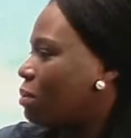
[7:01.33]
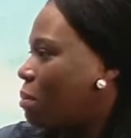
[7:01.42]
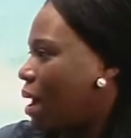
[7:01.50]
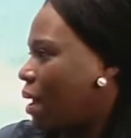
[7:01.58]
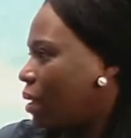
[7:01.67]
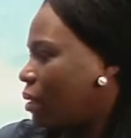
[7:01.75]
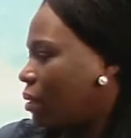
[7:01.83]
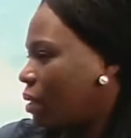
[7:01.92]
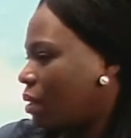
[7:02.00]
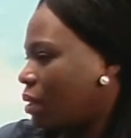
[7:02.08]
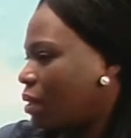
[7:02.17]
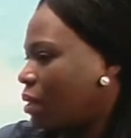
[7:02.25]
my,
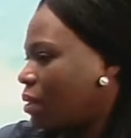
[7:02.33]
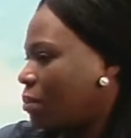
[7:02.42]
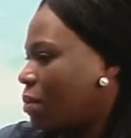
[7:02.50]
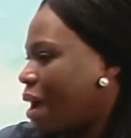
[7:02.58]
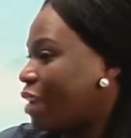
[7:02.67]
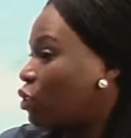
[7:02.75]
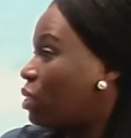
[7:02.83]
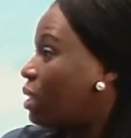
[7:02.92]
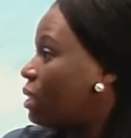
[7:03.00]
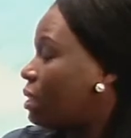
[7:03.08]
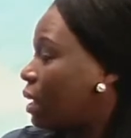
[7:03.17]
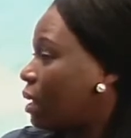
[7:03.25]
I
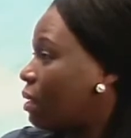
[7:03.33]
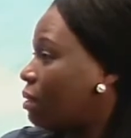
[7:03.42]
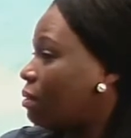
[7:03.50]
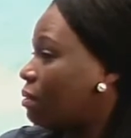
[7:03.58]
shouldn't take